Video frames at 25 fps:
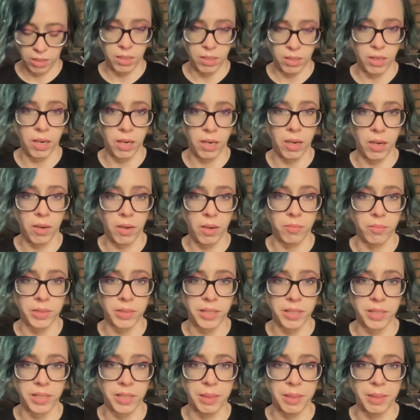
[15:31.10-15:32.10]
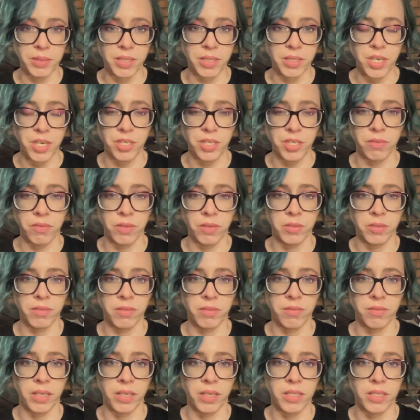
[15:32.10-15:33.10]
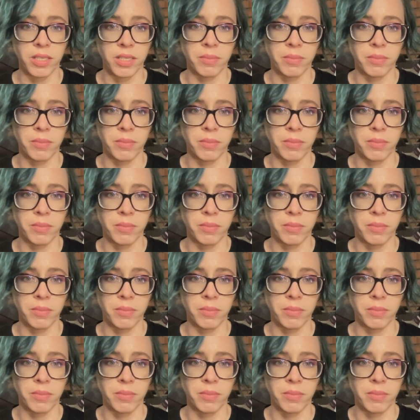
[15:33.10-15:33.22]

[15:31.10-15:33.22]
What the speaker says: leading up to each of those events,